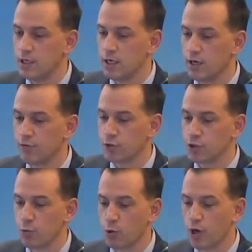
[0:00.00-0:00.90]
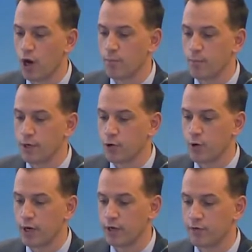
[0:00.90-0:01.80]
Unfortunately, we're not being
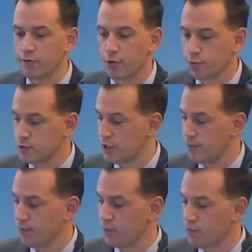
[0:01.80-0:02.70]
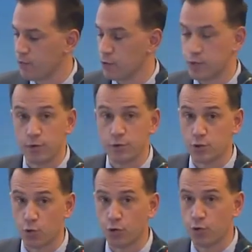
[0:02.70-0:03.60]
credited for those
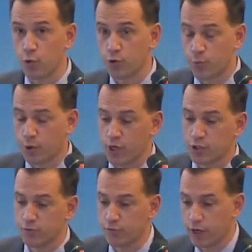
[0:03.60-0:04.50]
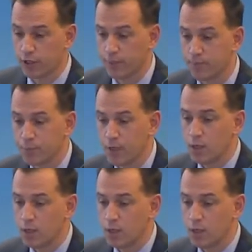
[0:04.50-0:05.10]
ounces or the production, frankly.